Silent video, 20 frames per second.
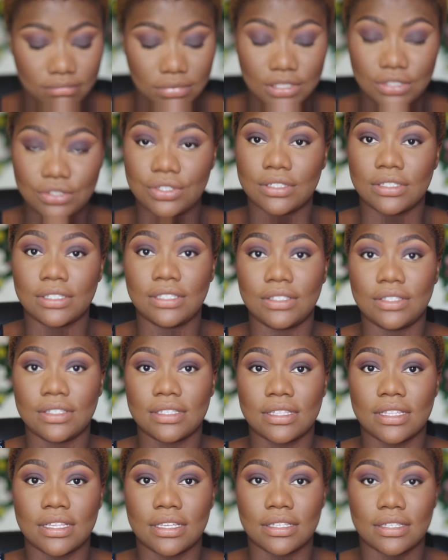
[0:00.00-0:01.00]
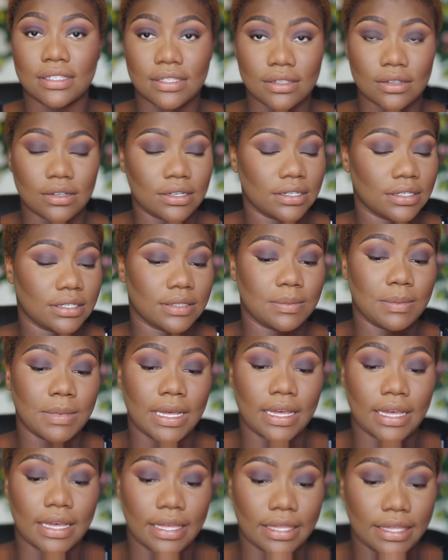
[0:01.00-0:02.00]
literally use this or it's
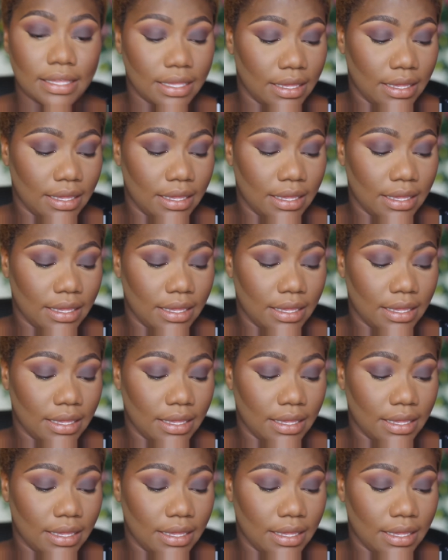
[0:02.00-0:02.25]
my...